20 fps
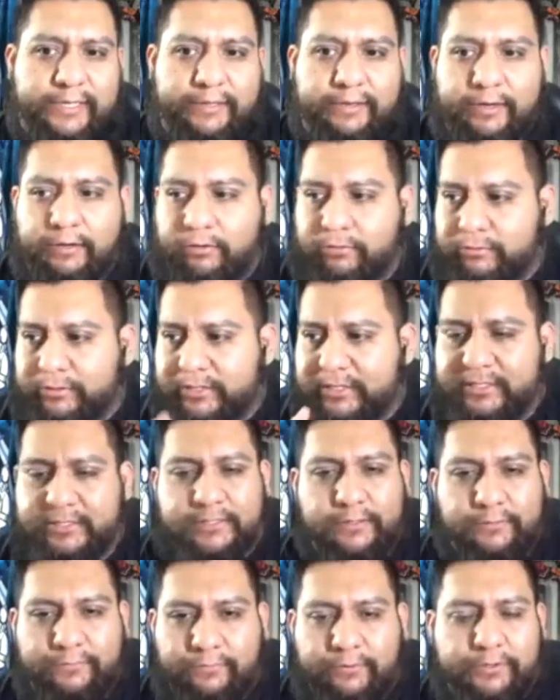I know he's
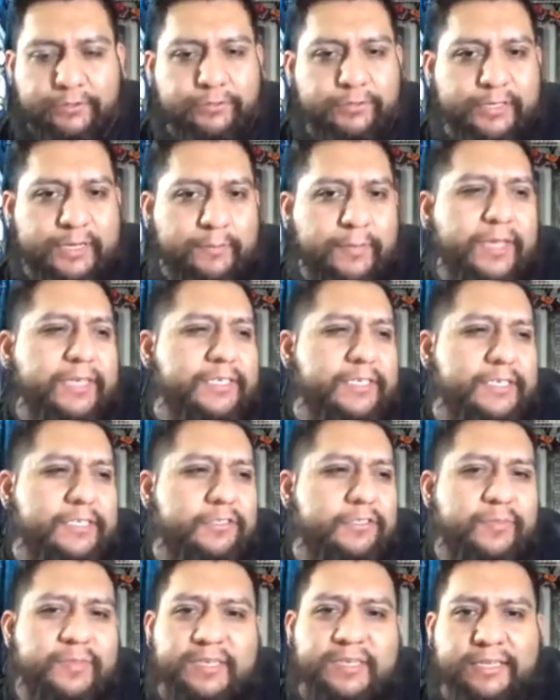the first one that mentioned
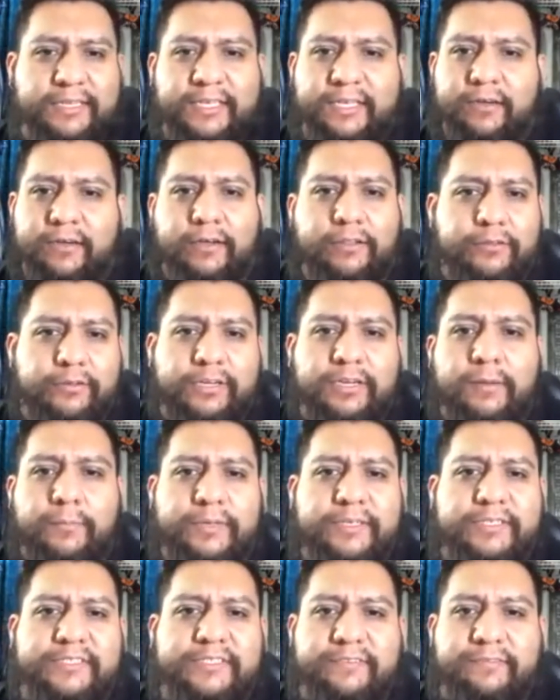it to me, and I think other
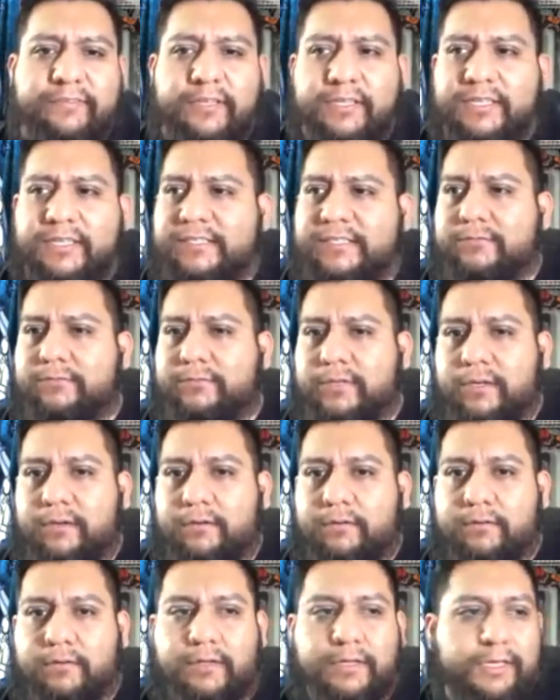companies have done that as
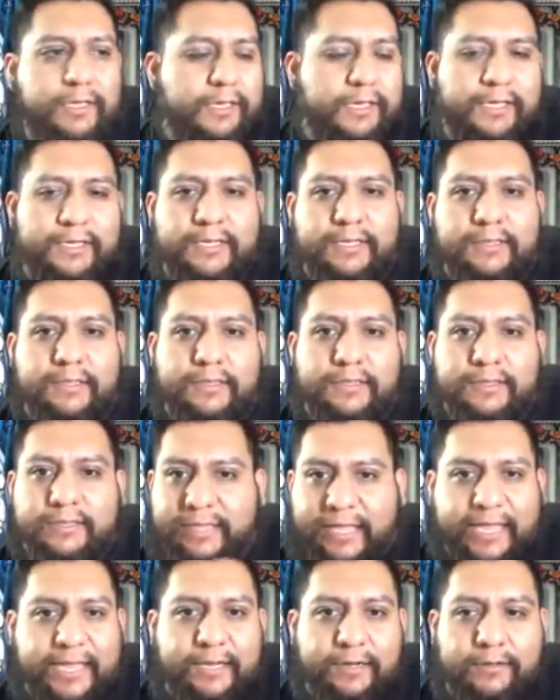well. And
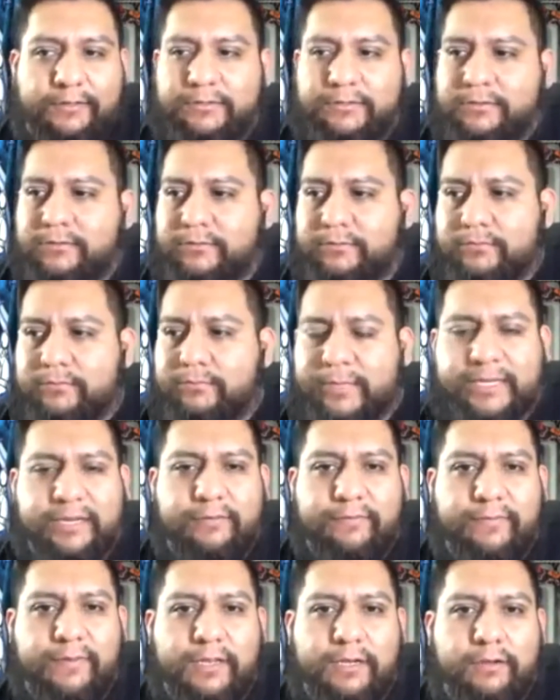Dan also made
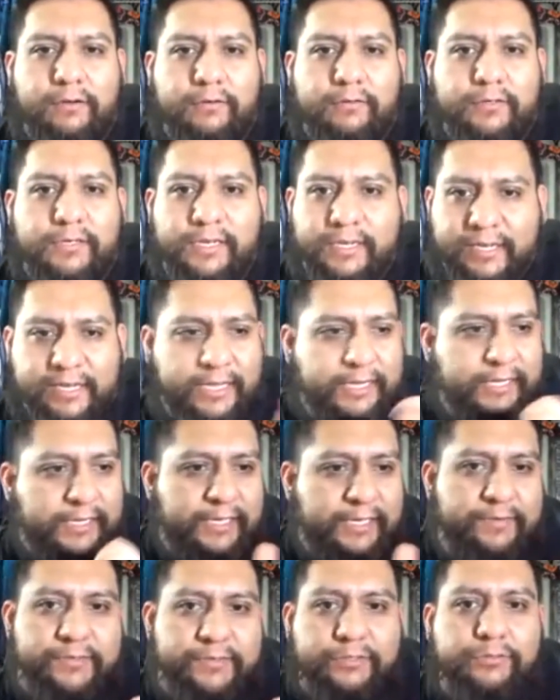a video, and he kind of
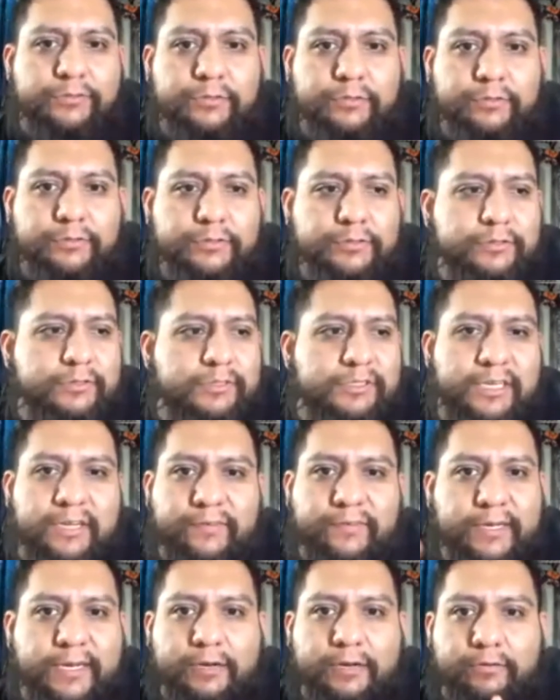gave his kudos to Jeff.
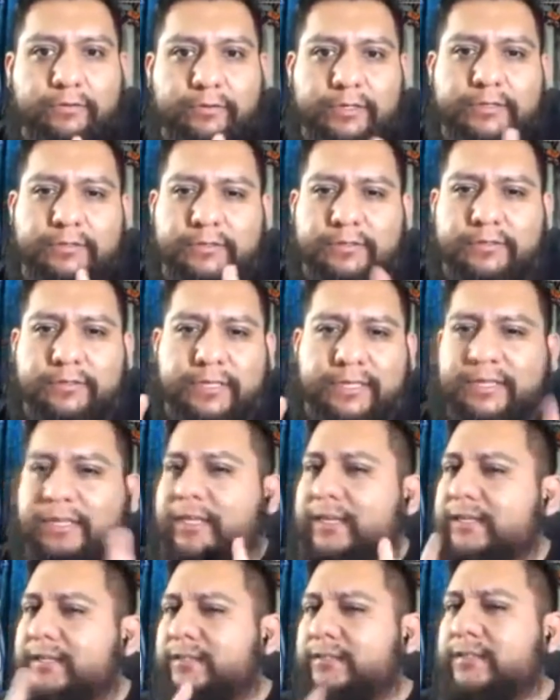And I know I
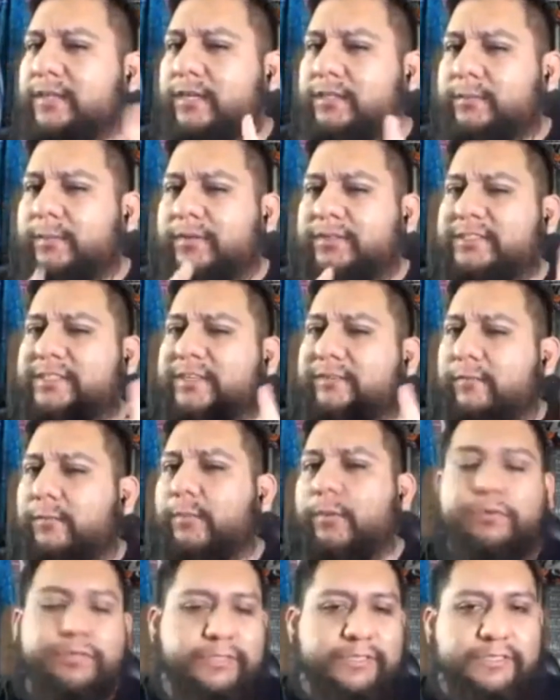think he talked about 7
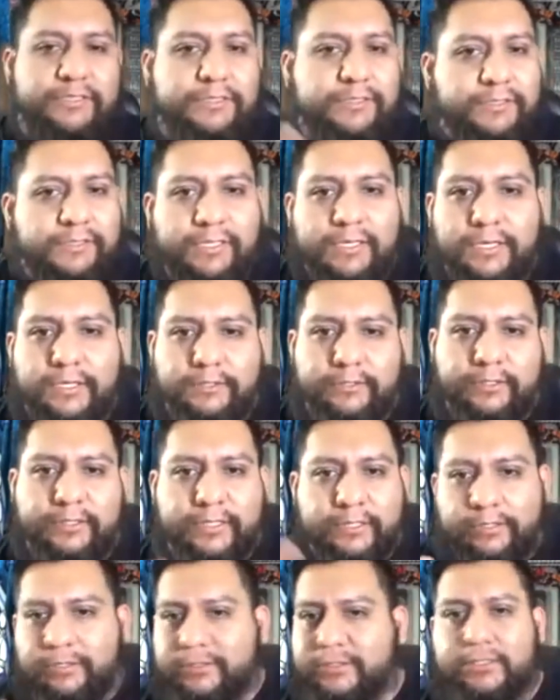potions. So I
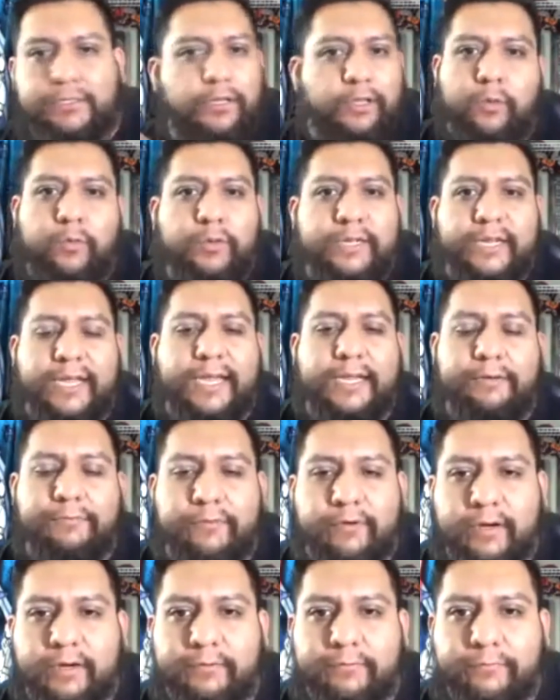think there's another one that kind of
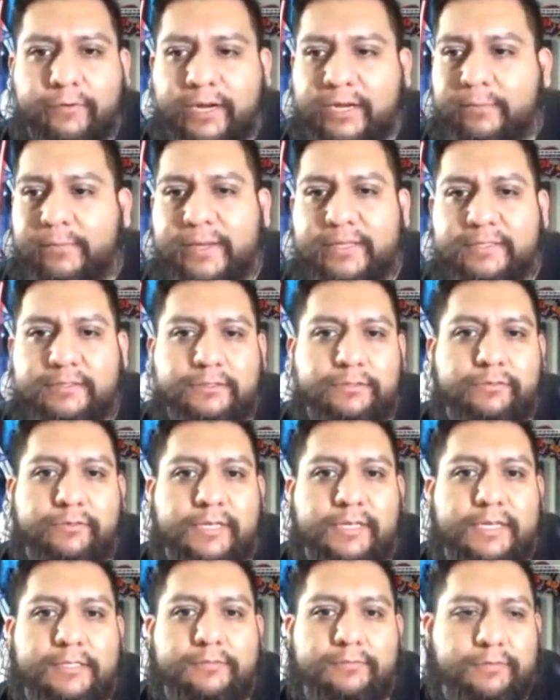recommends doing
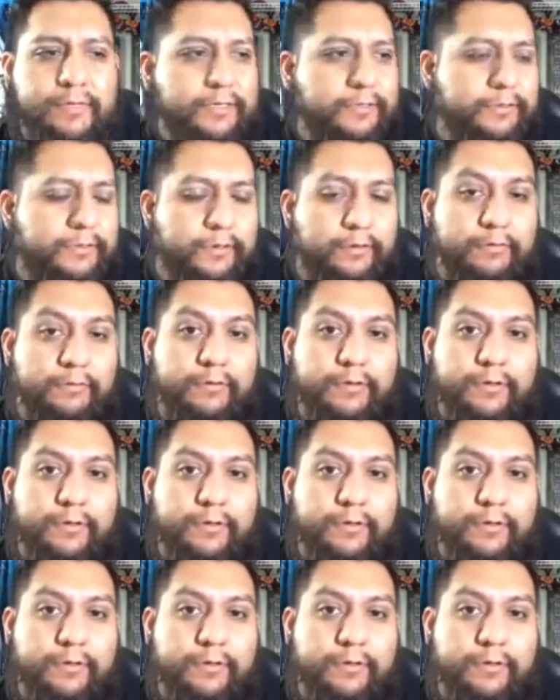that as well. So